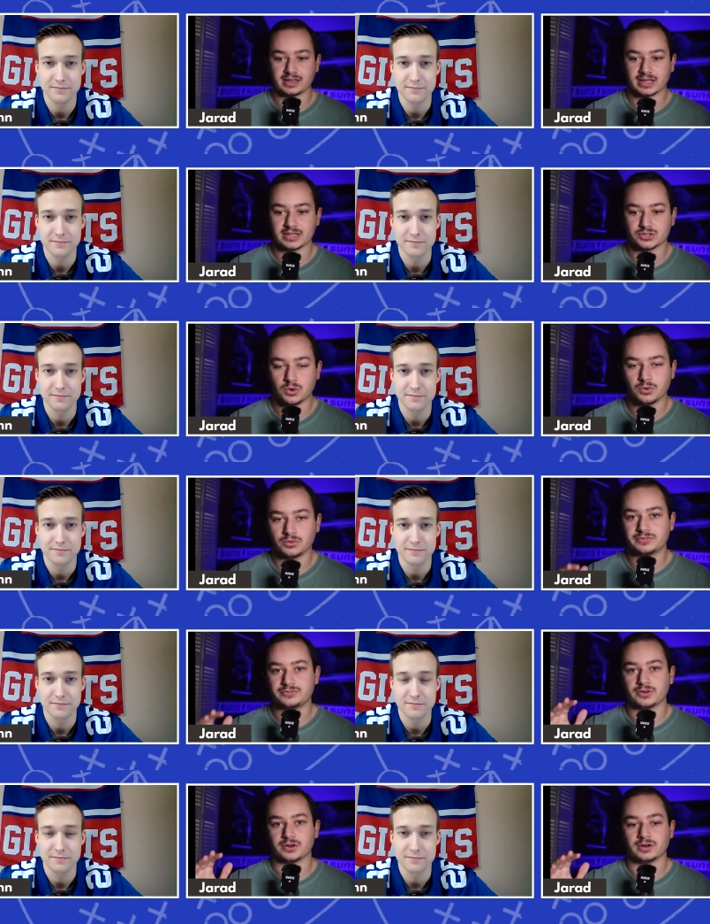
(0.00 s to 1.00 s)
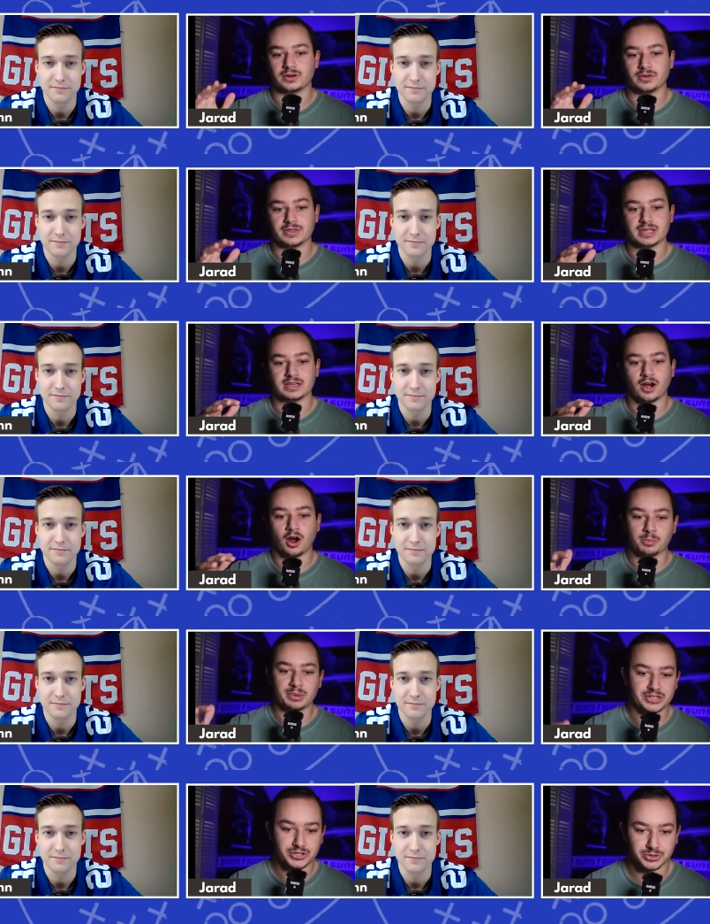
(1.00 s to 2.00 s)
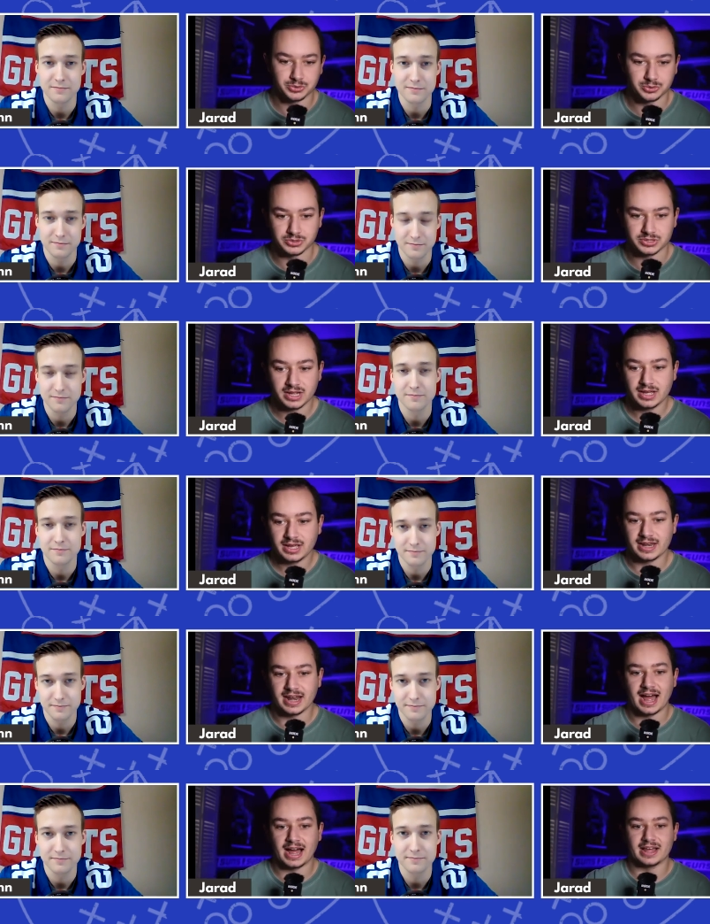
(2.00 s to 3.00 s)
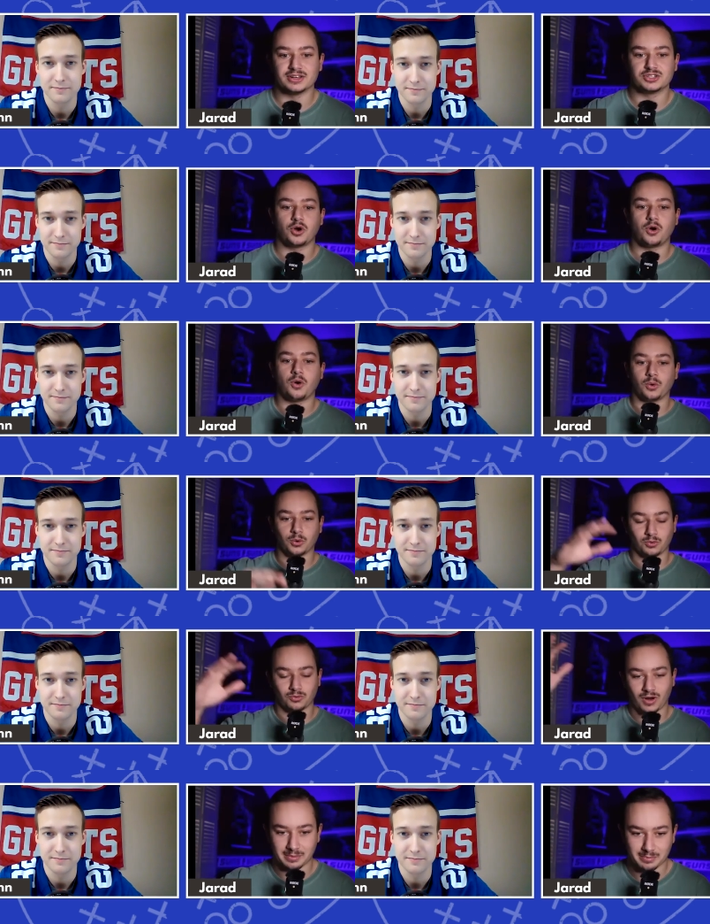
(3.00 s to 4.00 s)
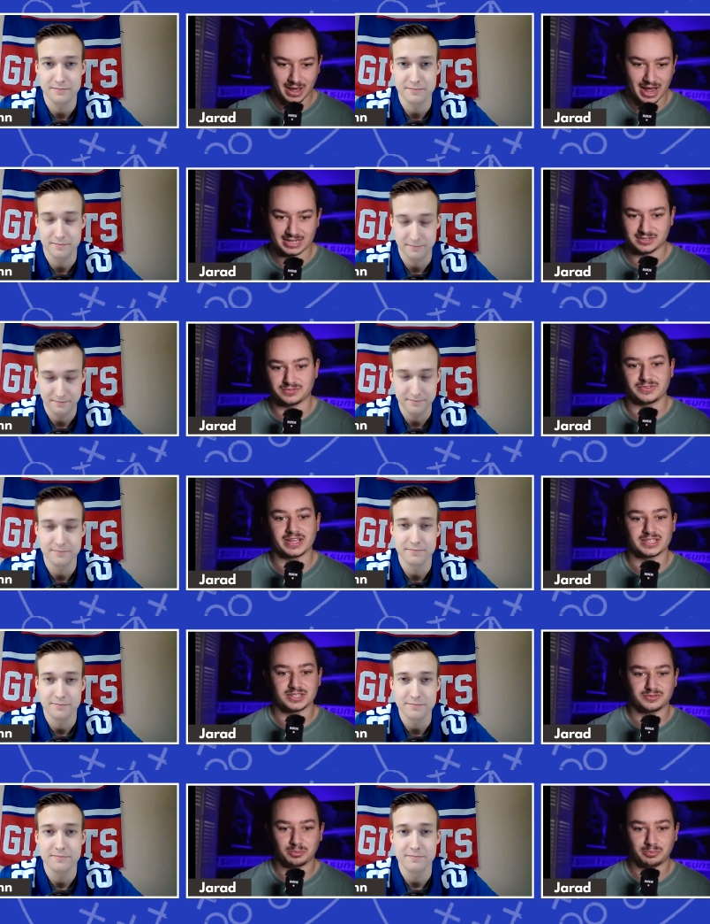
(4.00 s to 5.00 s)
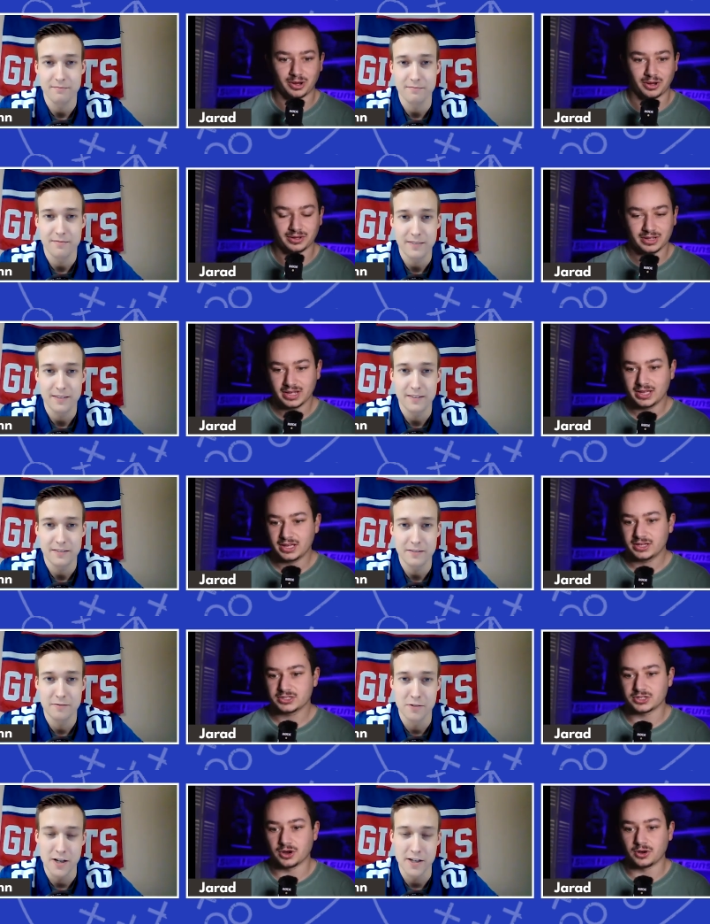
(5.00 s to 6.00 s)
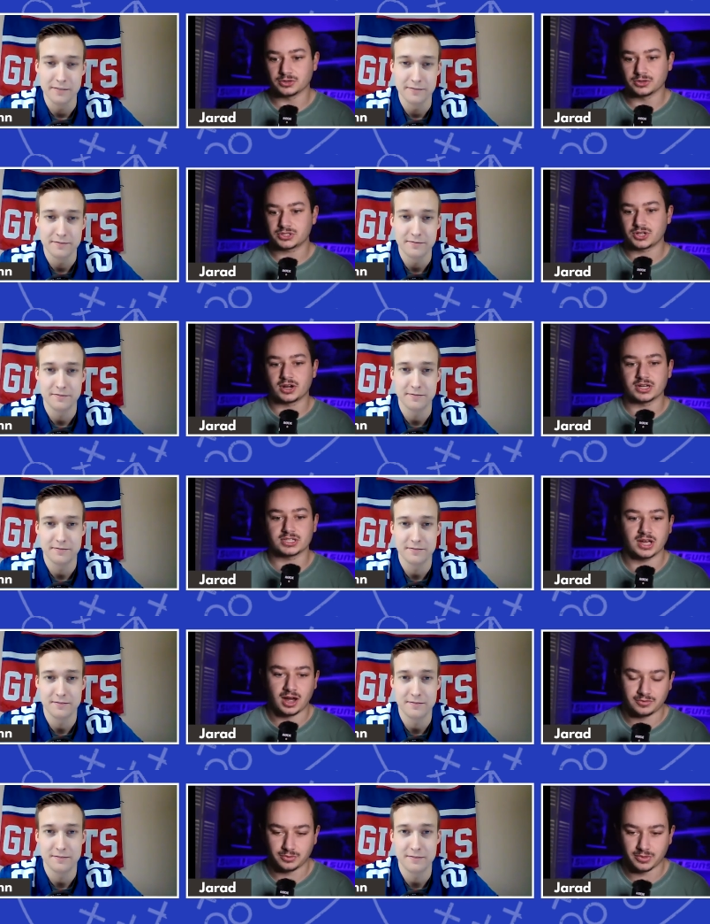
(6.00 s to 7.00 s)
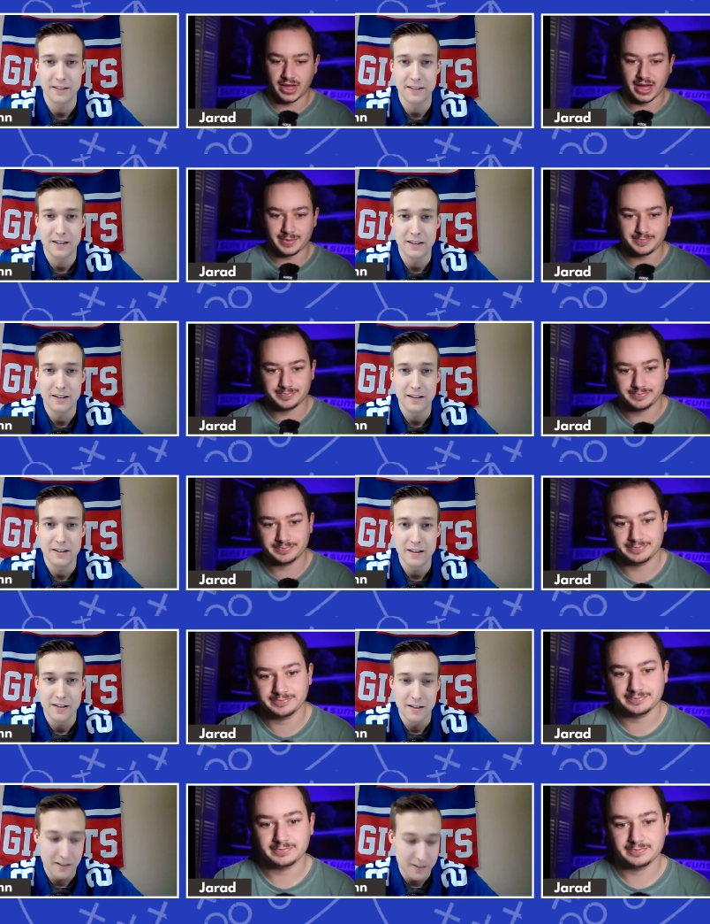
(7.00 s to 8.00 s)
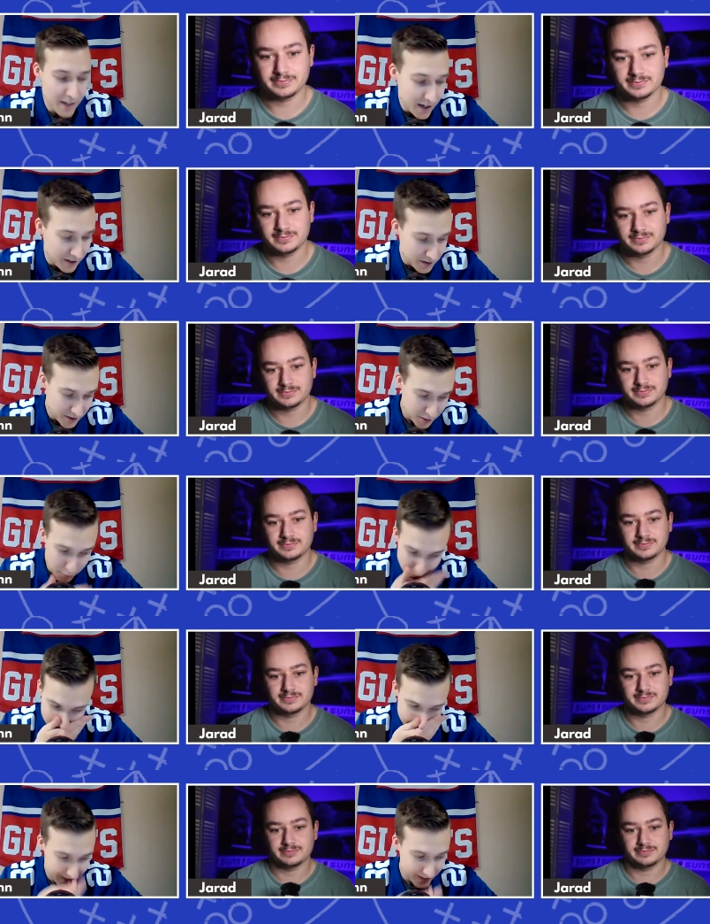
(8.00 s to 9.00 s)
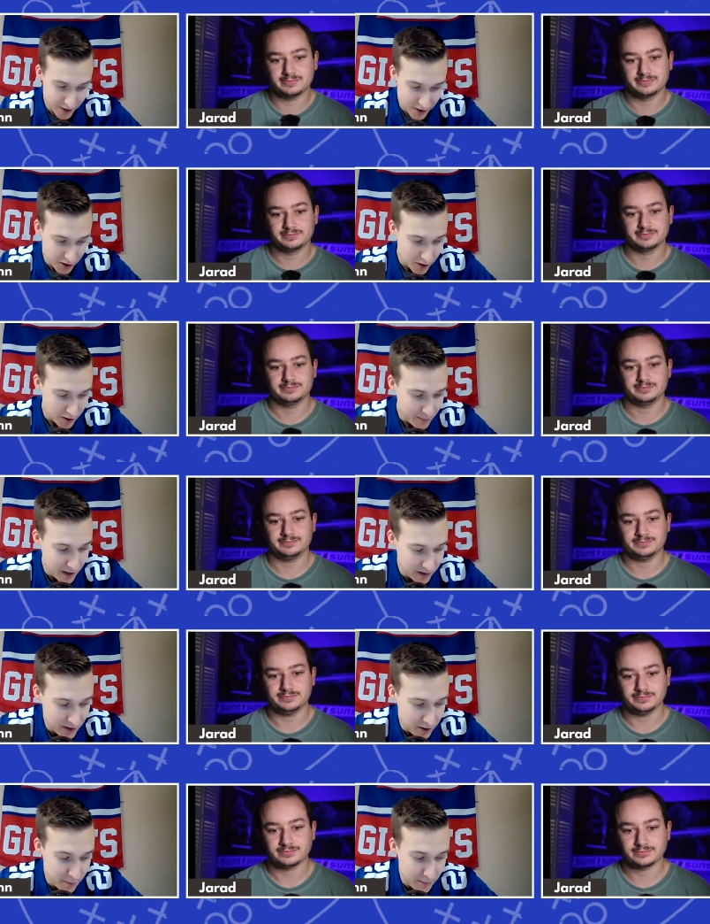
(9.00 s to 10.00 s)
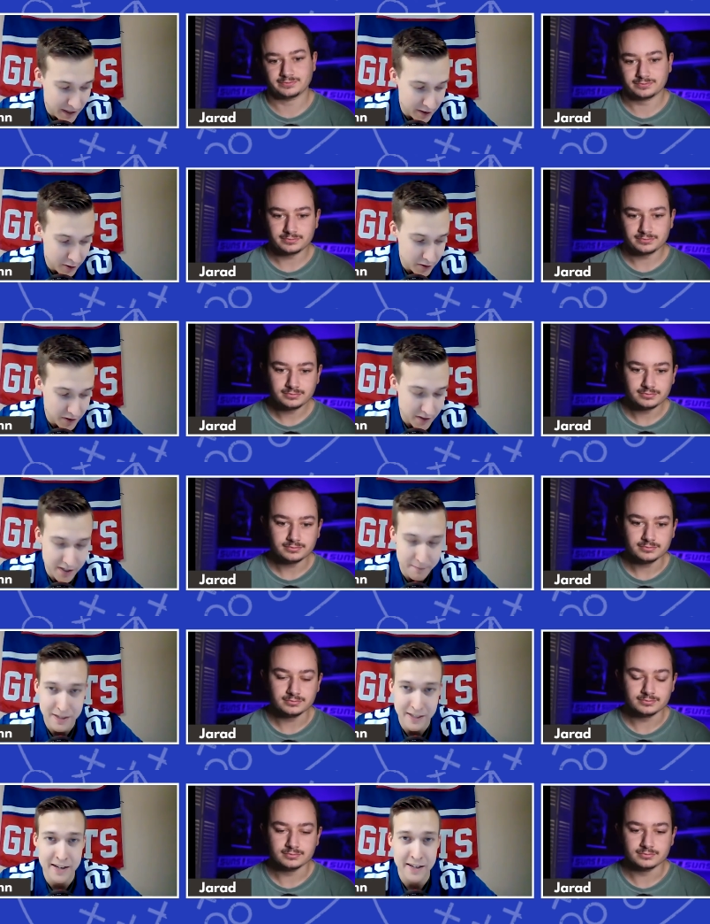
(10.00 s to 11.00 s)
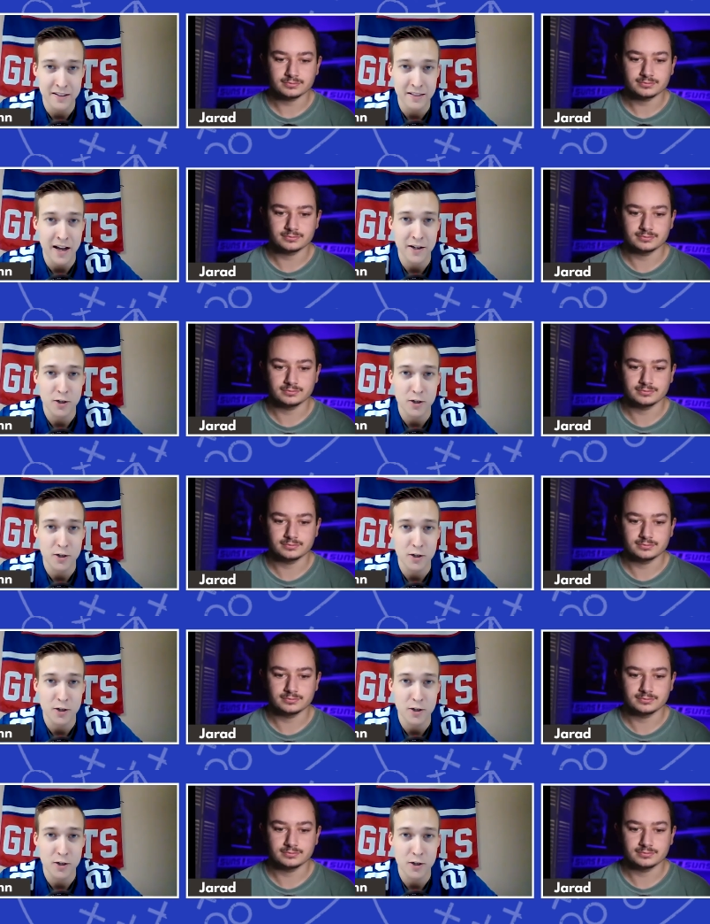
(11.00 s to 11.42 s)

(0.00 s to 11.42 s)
Speaker 1: is only for the RB2s, not total running backs in fantasy football.
Speaker 2: So right. Start us off with that. Yeah. So again, just talking about the RB2s, because I've been getting a lot of